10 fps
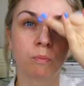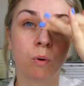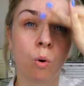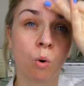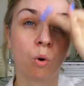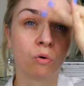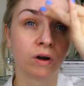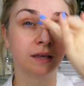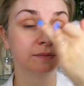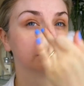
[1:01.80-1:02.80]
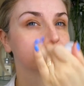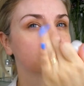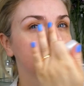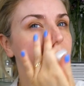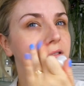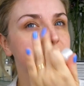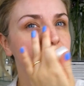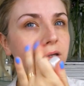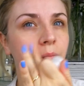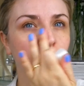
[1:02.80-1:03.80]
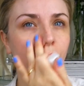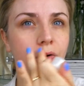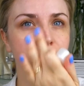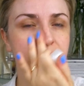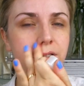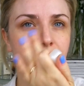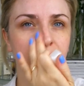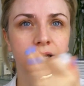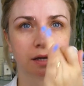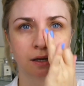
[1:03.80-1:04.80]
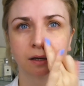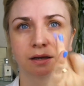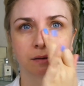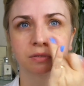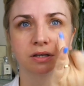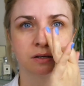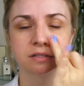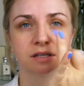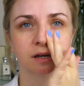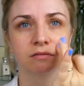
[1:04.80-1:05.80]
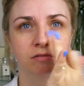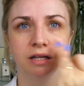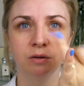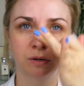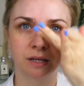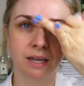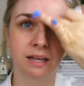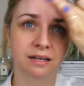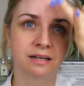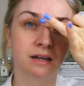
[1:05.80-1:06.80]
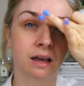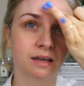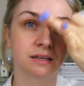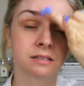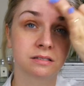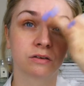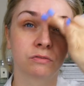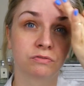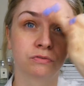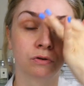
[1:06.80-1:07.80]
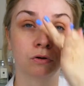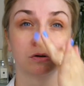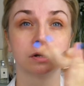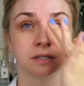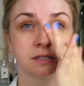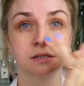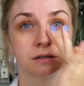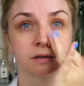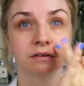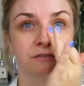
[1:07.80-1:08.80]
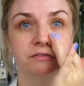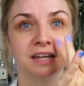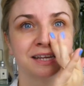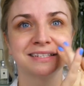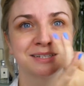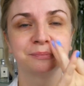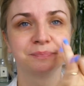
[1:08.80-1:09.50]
pory, so you can see your pores, because I really want to get a nice flawless finish.